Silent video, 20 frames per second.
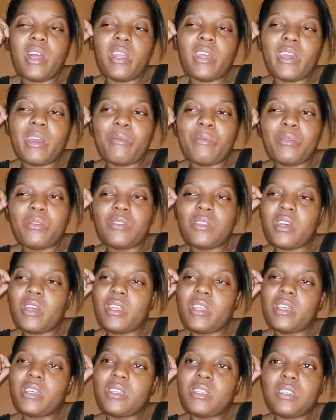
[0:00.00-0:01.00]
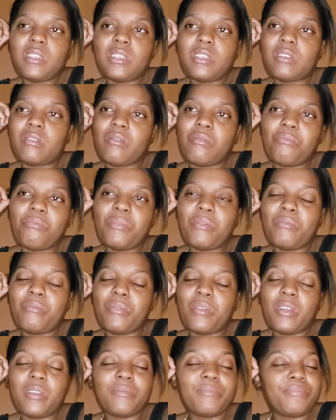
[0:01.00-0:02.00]
I want a this,
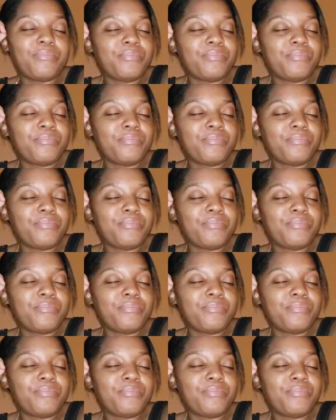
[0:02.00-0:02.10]
people.